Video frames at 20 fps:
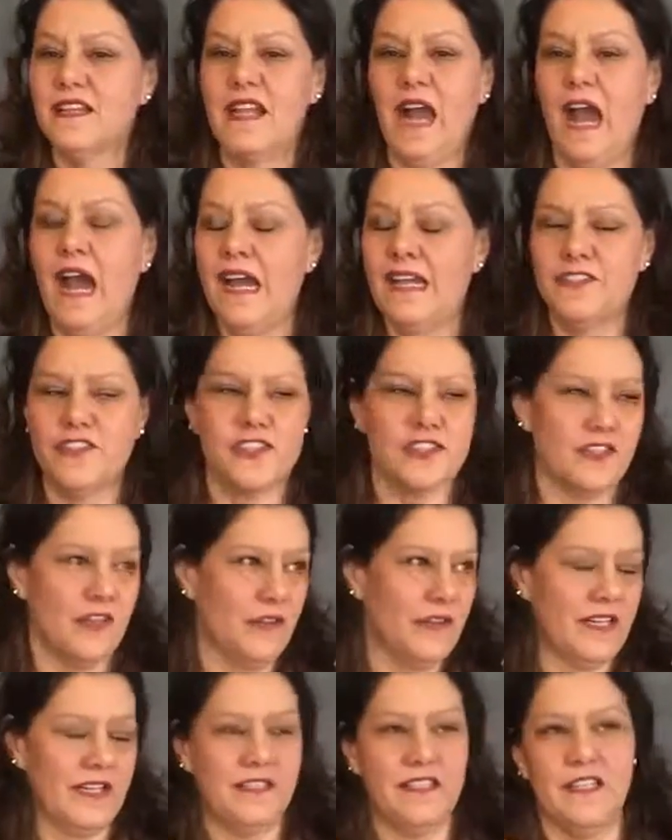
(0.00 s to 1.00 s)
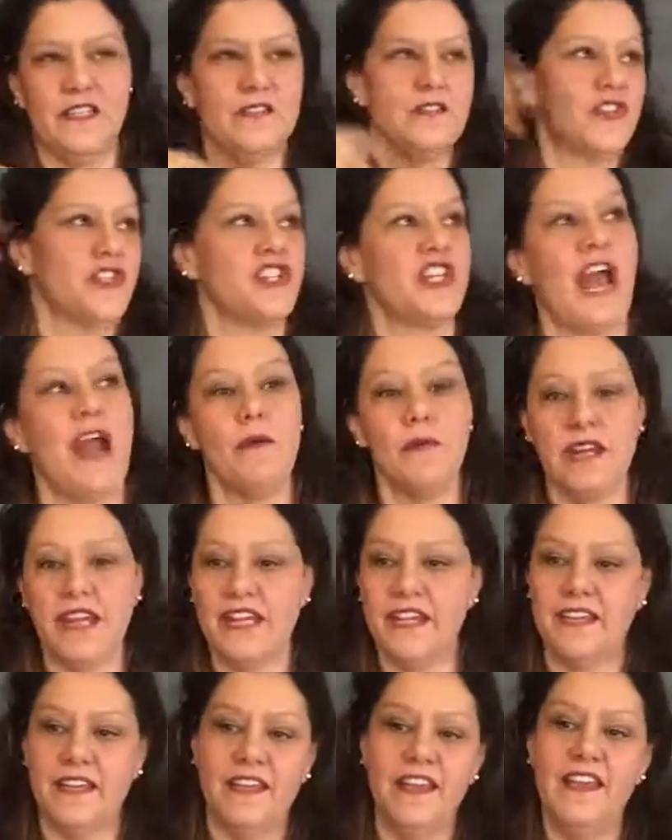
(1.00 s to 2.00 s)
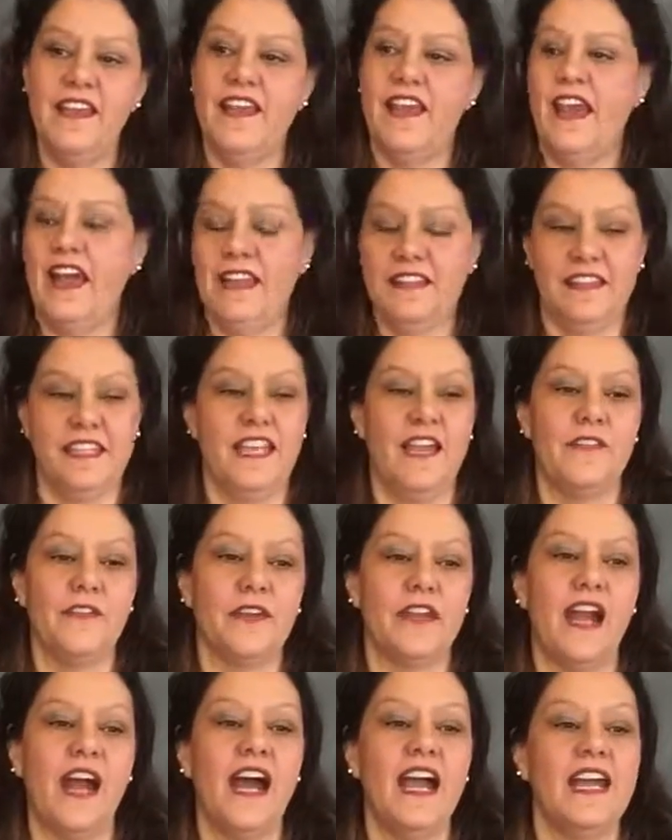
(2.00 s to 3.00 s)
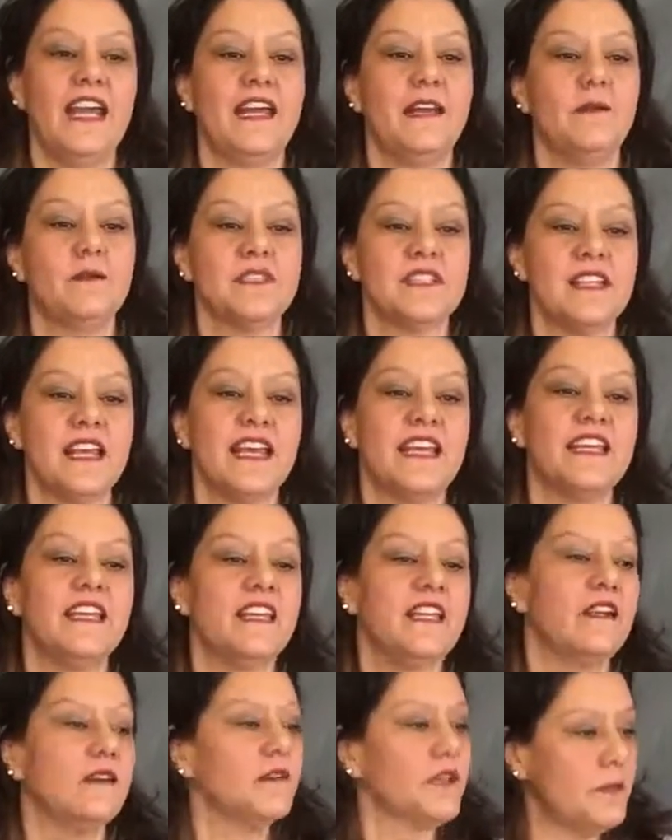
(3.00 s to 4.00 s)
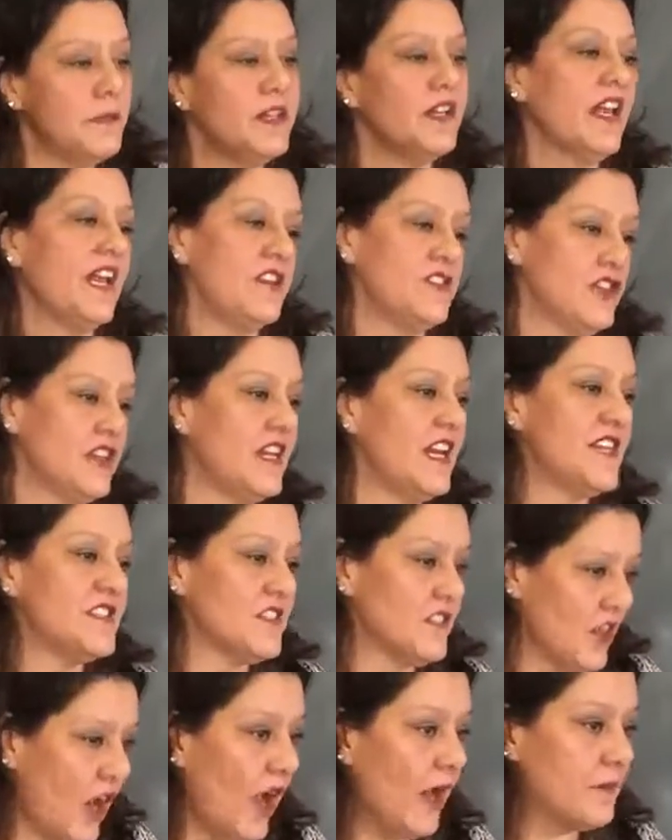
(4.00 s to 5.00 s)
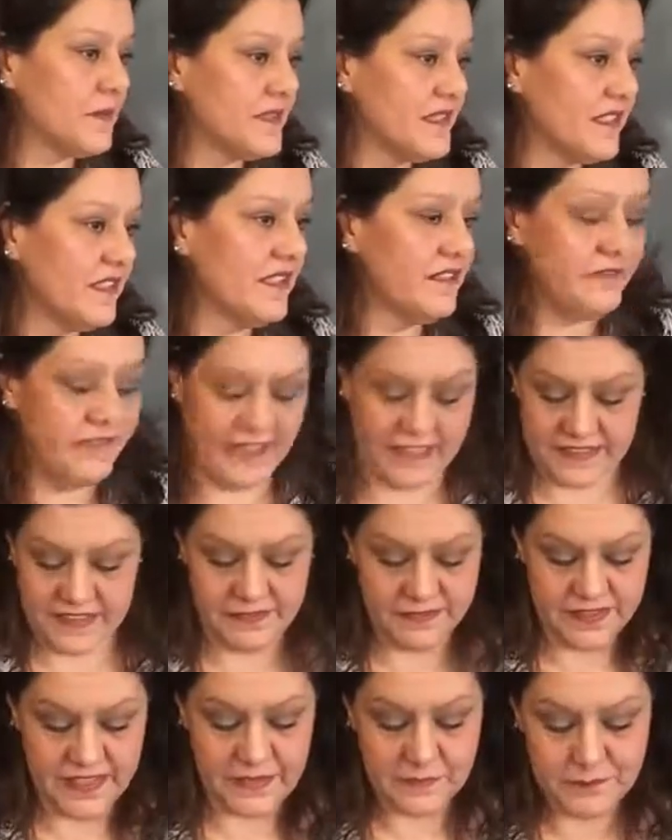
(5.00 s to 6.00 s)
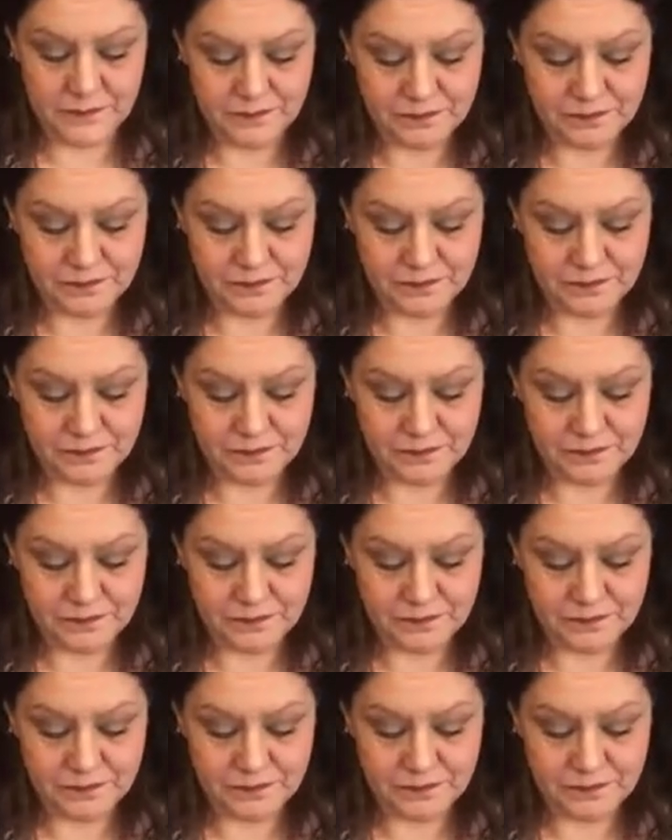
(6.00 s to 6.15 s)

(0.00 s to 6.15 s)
guy just started, you know, shouting at the other guy, and it was like, you know, communication has stopped effectively.